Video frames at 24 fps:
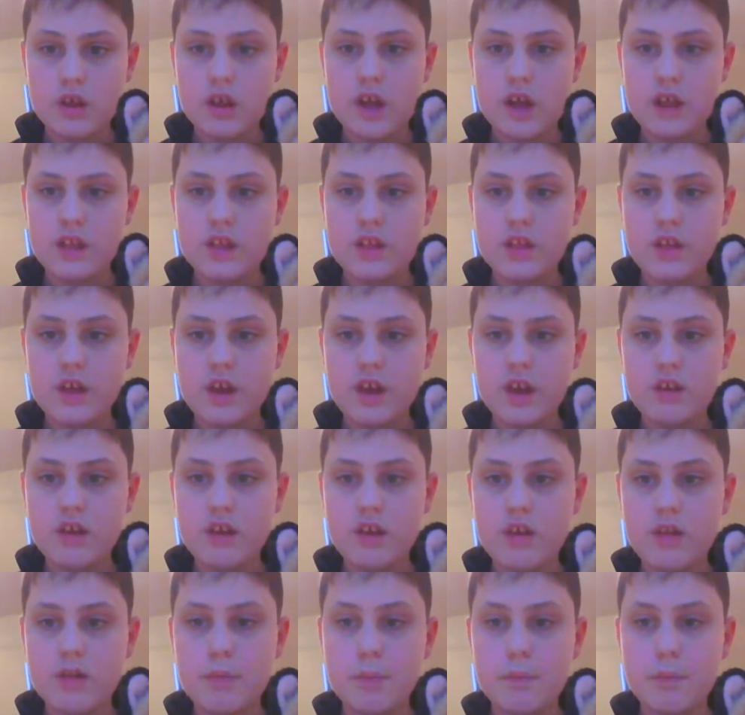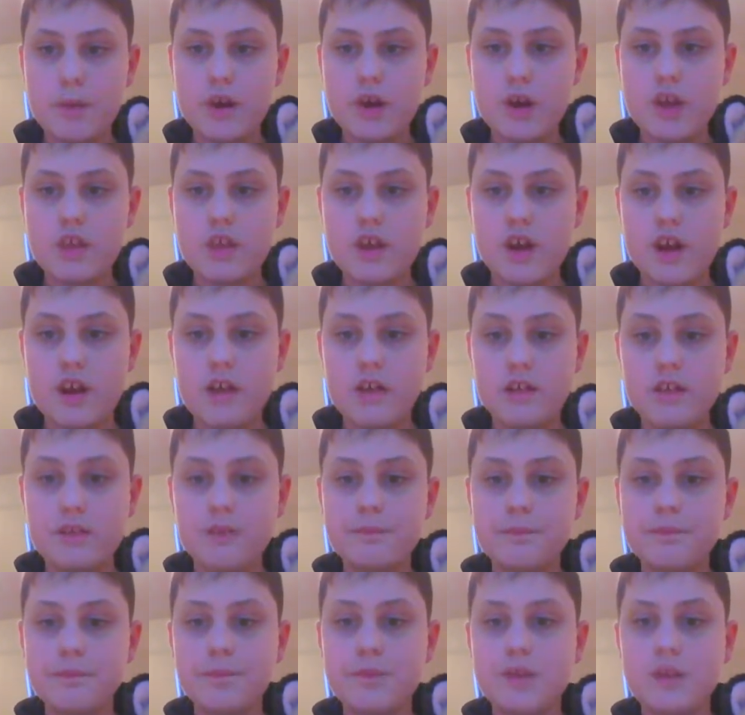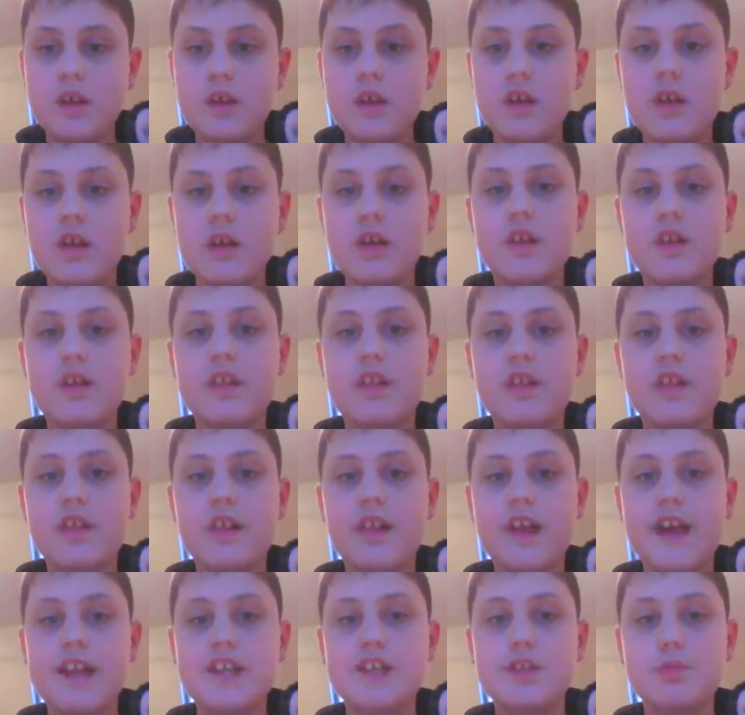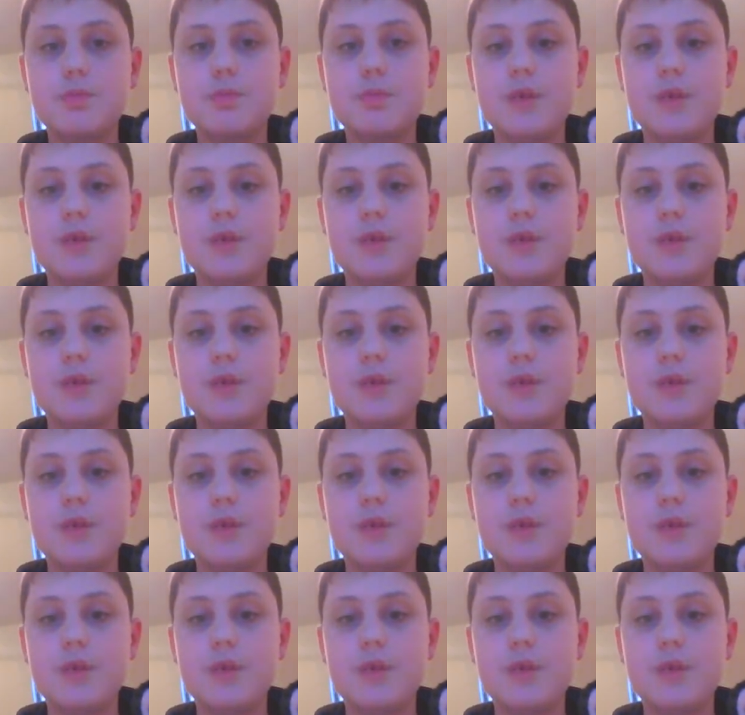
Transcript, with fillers: and so does Birdo. Sledge